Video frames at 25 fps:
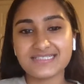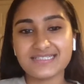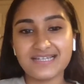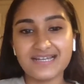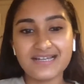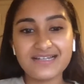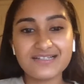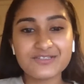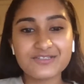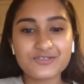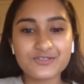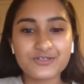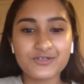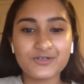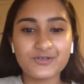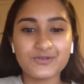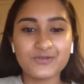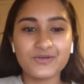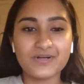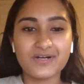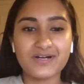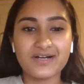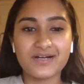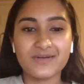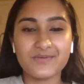Yeah. So,
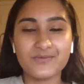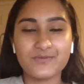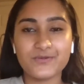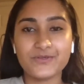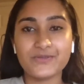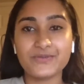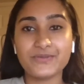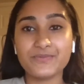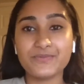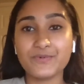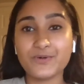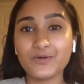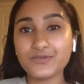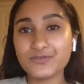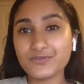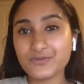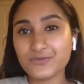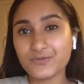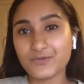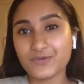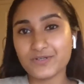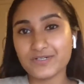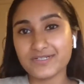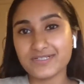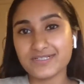um, we were both
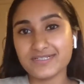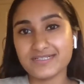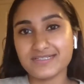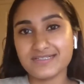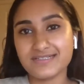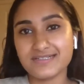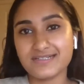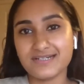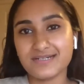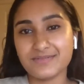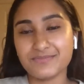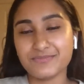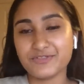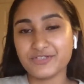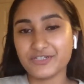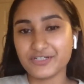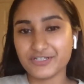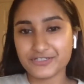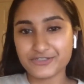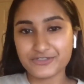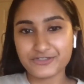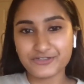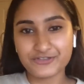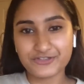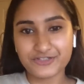awarded um, 30
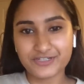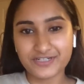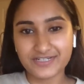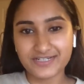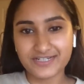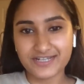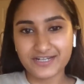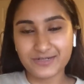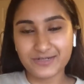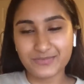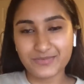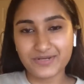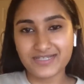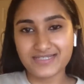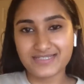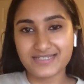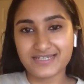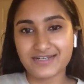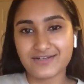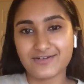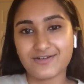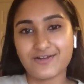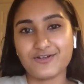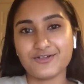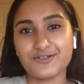under 30 in enterprise
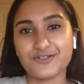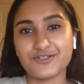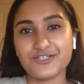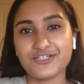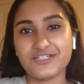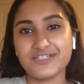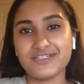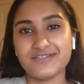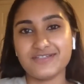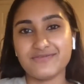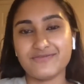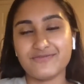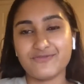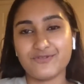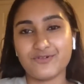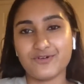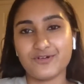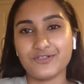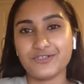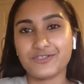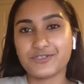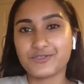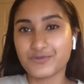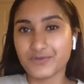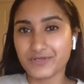technology for
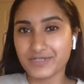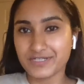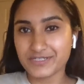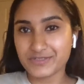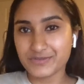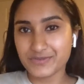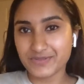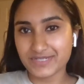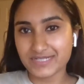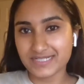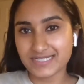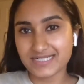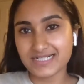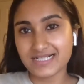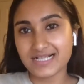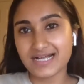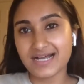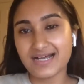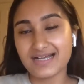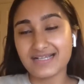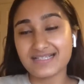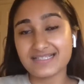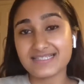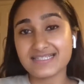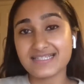the 2020
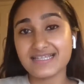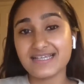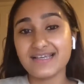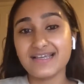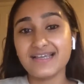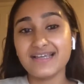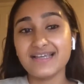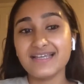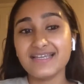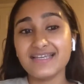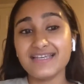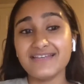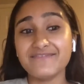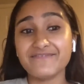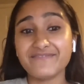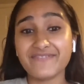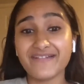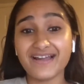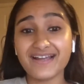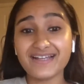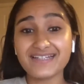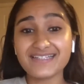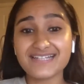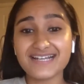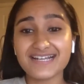class. In
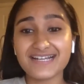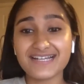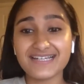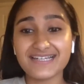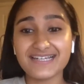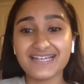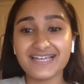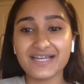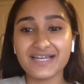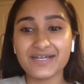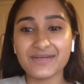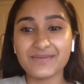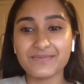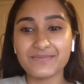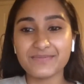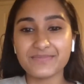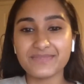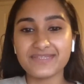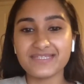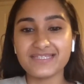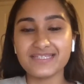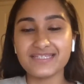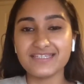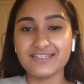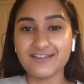fact, I am
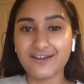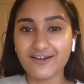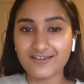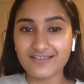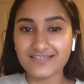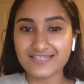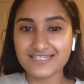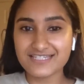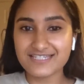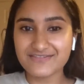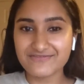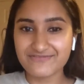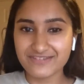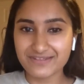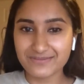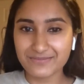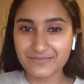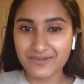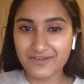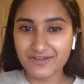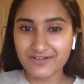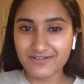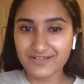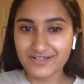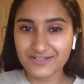the youngest
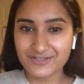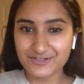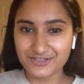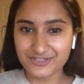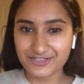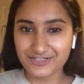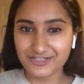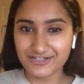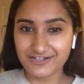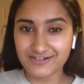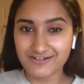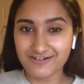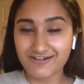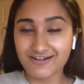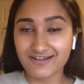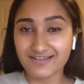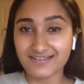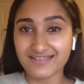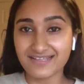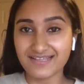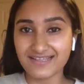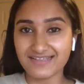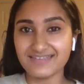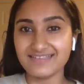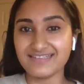female engineer on
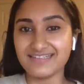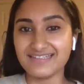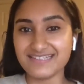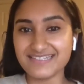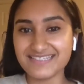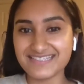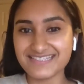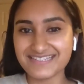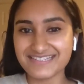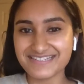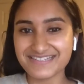that list.